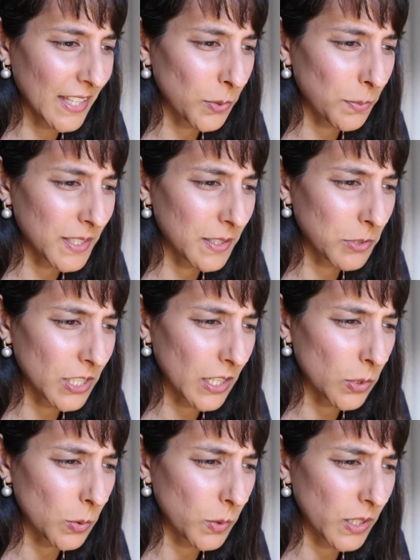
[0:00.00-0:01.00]
there could be some
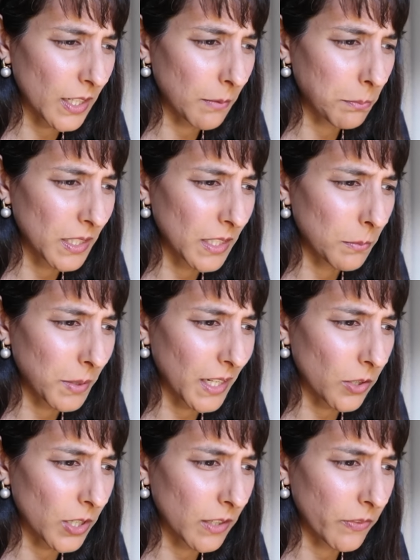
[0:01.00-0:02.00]
shadow work happening in the
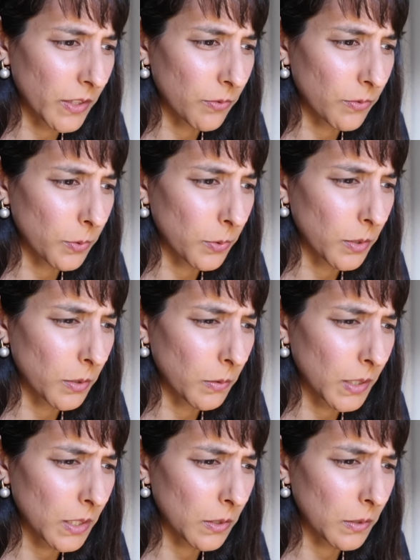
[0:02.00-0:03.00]
background there for
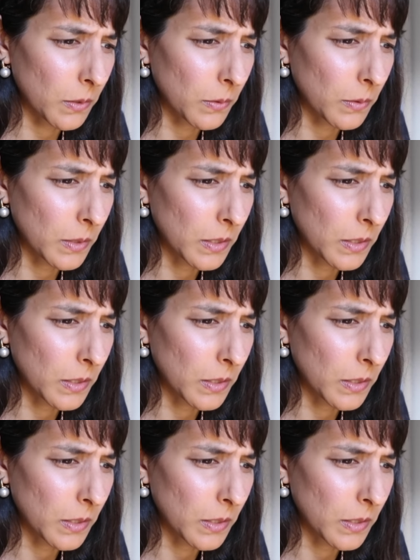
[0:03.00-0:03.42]
you. I don't know.